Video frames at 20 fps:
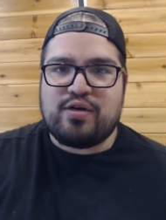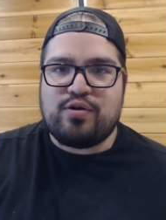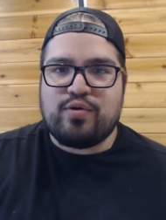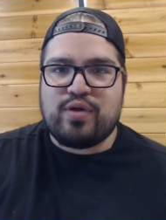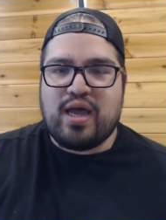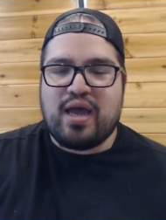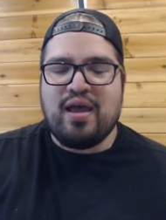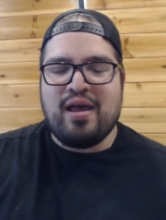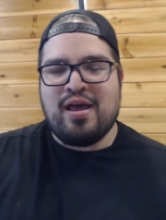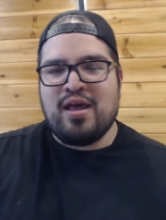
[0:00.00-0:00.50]

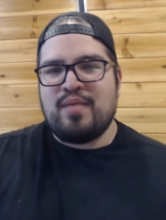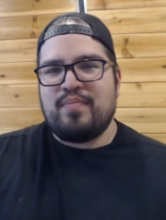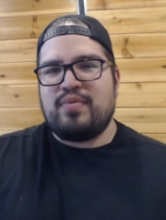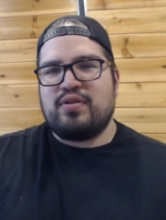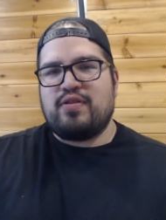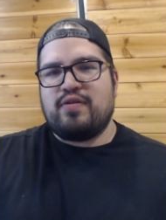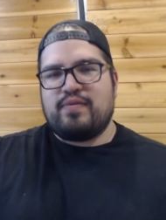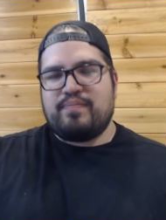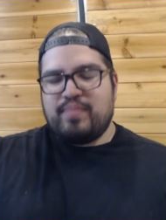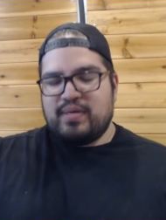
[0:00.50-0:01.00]
Okay,
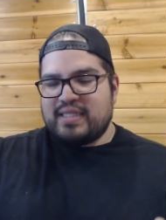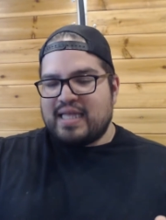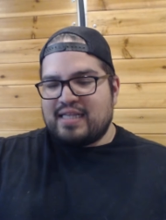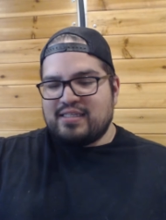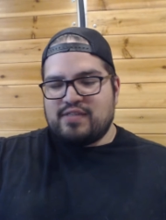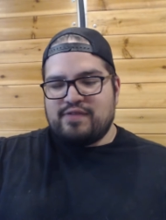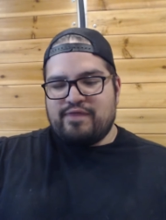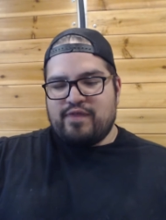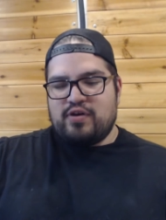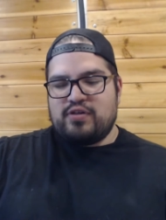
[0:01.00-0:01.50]
but that's
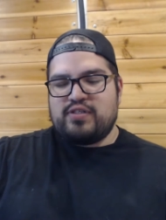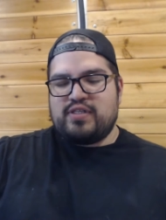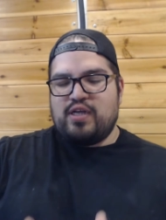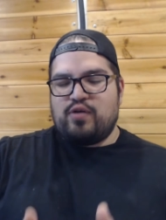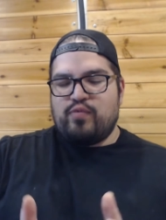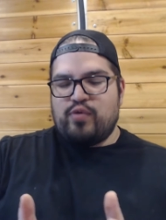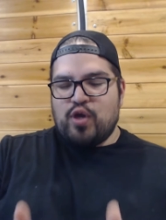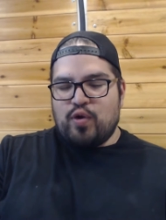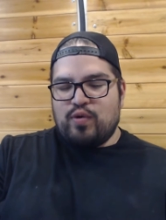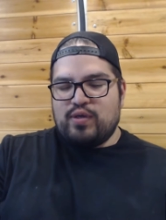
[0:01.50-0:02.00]
the first thing.
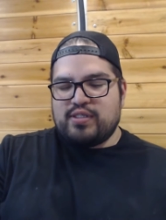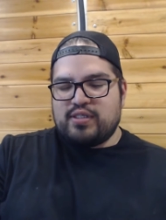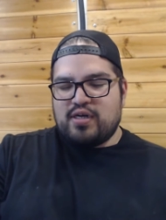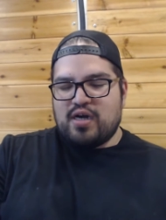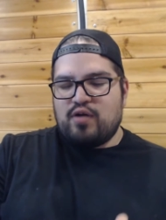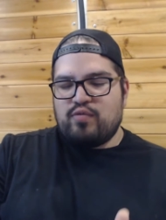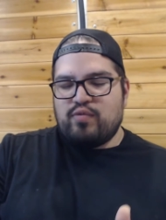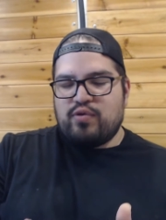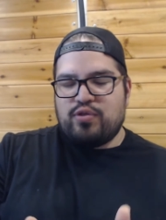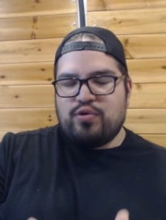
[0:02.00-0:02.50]
We always start
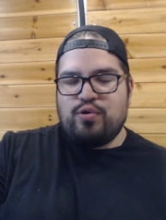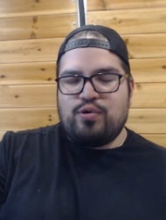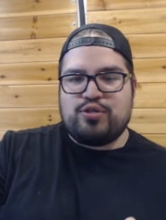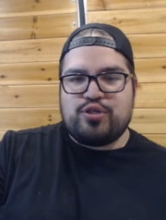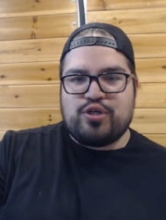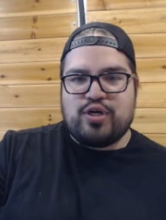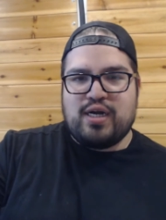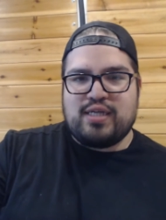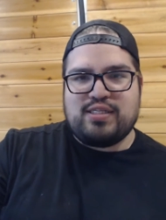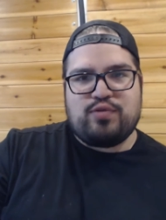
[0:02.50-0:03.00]
out with Google
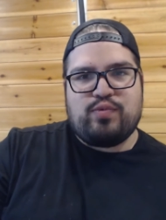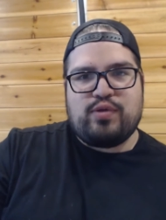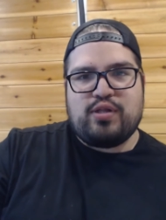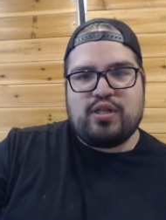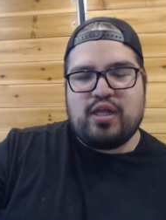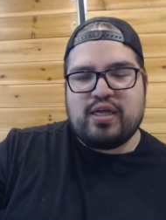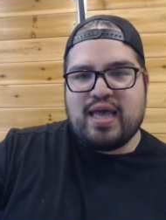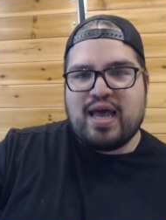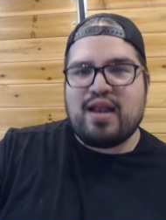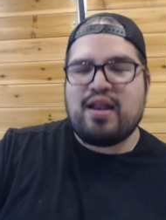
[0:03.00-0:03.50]
Trends and we
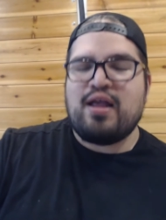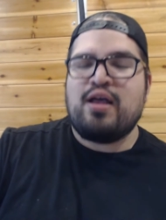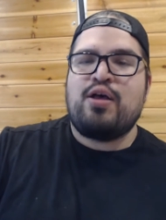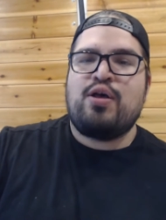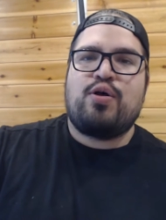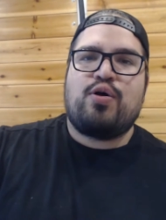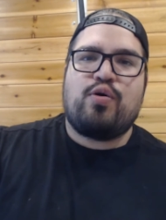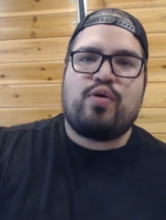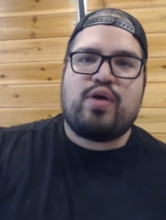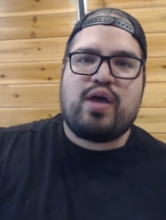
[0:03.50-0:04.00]
look at,
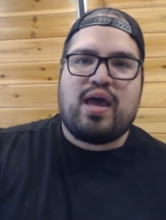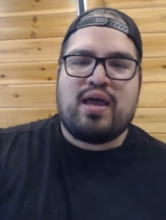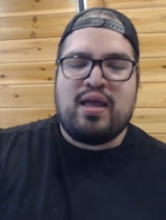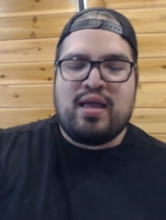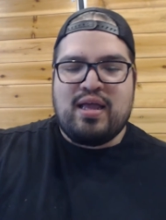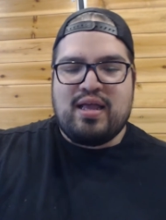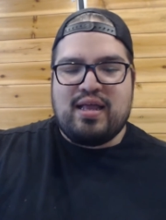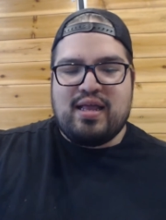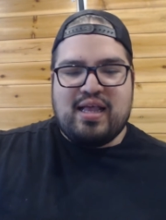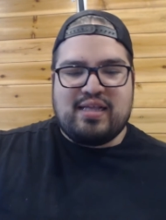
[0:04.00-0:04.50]
okay,
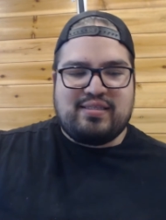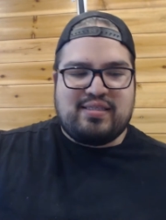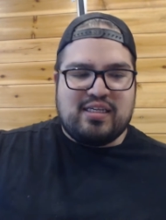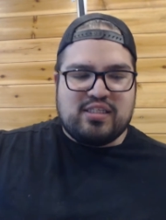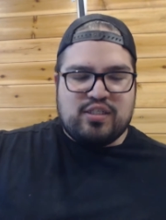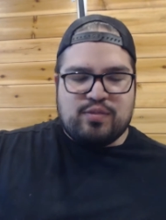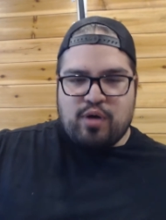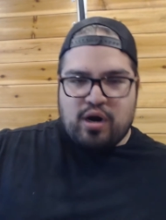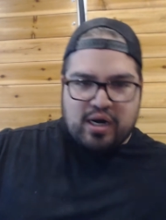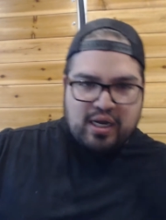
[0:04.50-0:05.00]
is
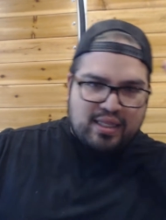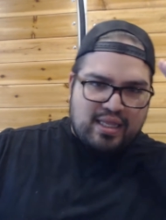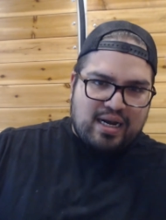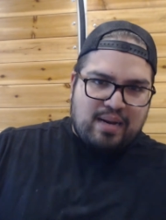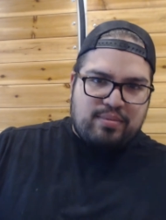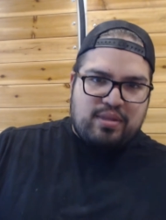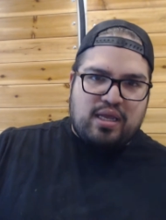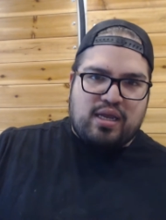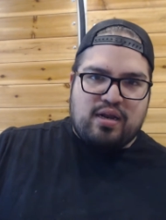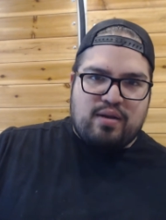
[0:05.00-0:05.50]
this market that
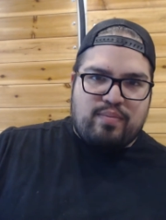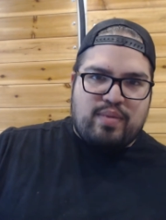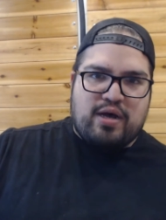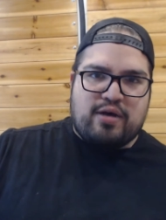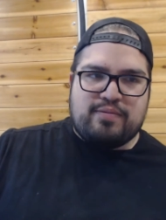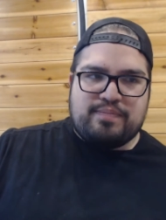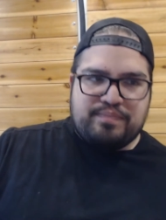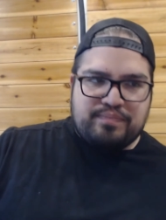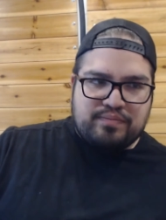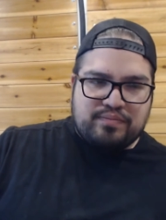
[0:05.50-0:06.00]
I'm thinking
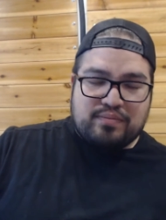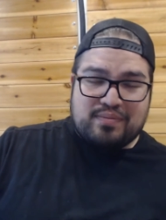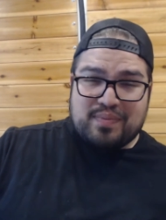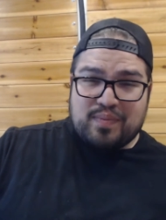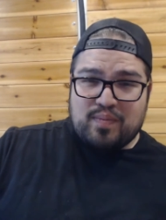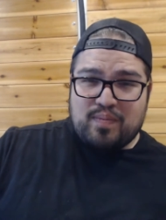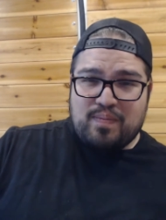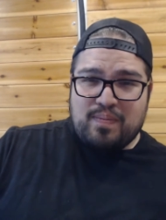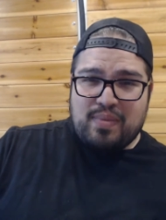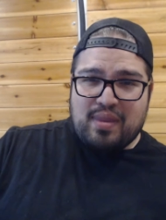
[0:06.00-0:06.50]
about,
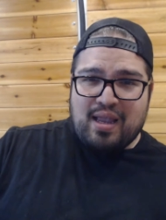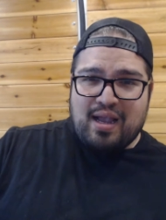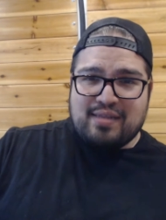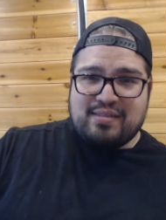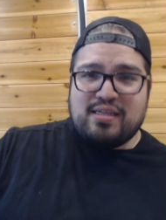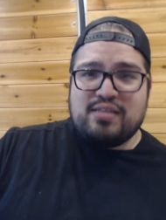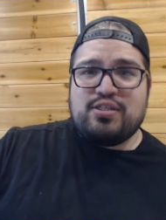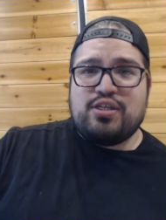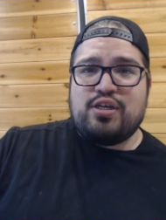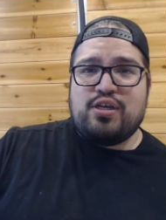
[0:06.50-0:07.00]
is
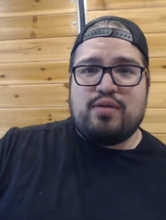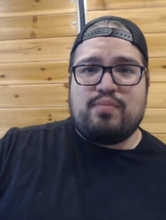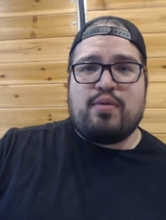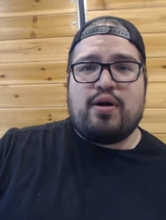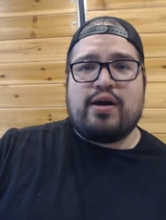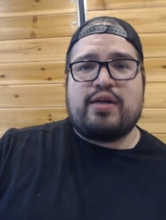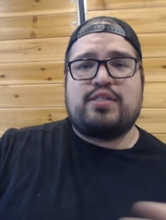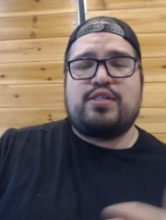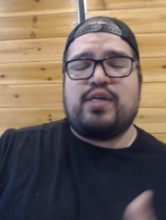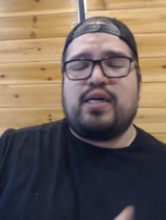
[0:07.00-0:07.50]
this a good
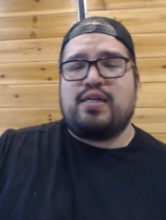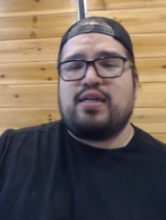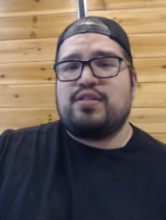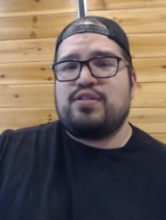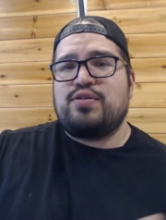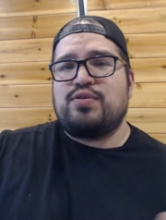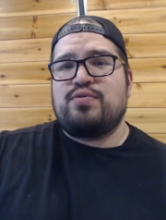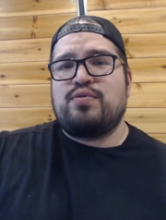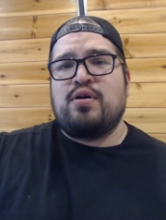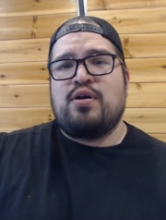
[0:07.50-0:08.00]
market to get
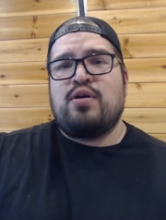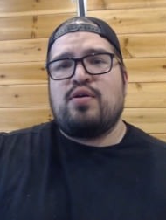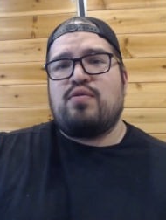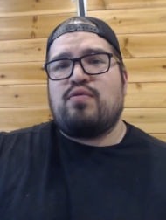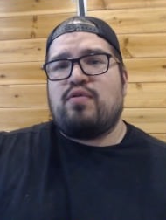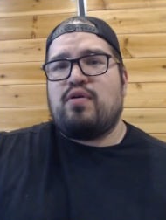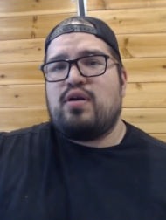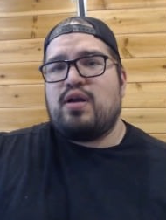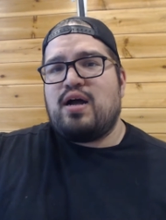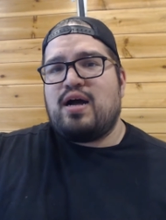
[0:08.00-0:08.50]
into
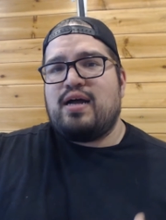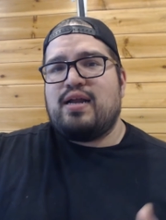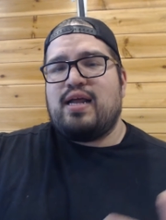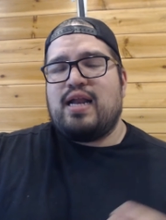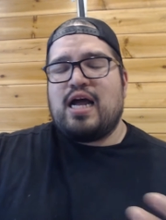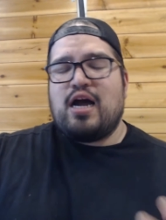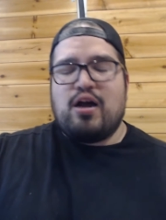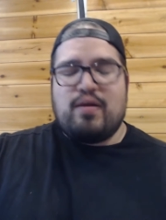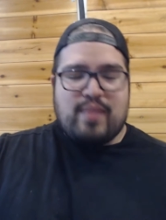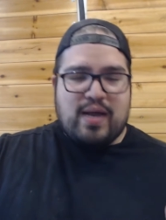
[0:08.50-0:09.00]
or not?
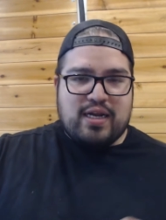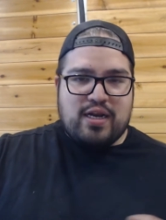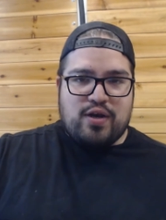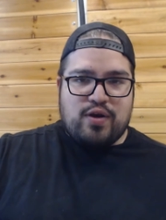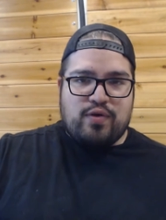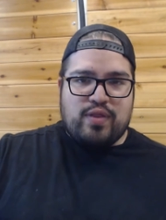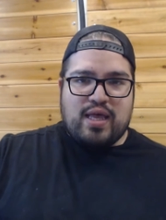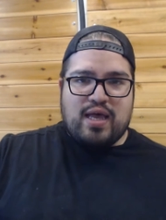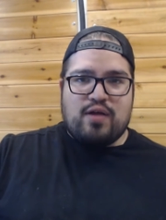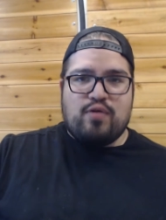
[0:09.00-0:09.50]
And how am I going to
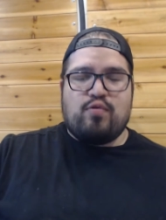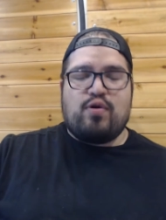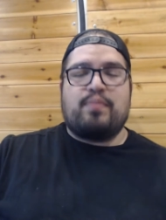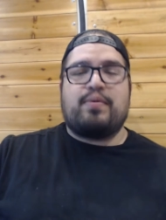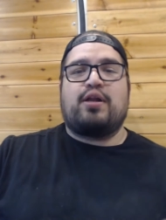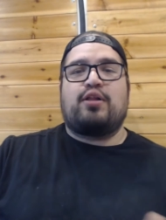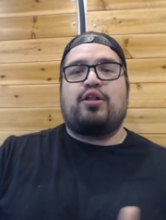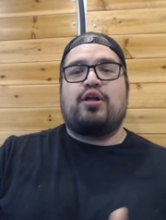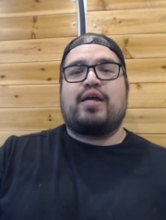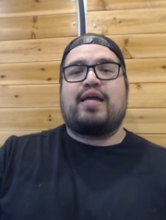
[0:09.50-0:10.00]
know that? Well, I'm
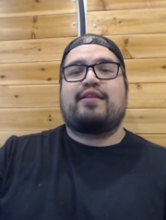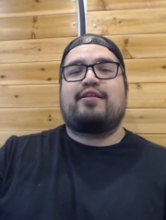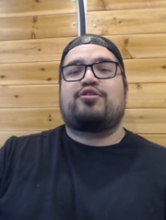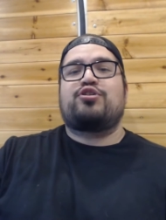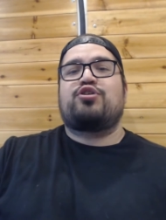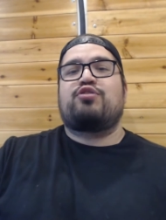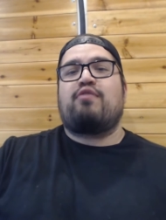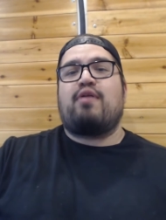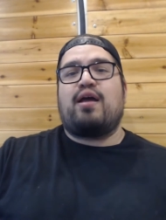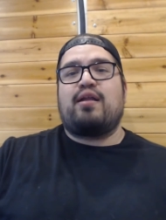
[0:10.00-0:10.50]
going to look at the
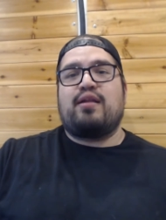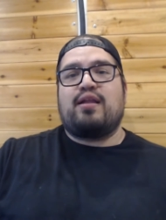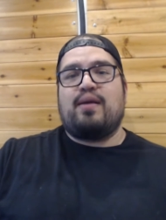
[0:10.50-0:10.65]
trend.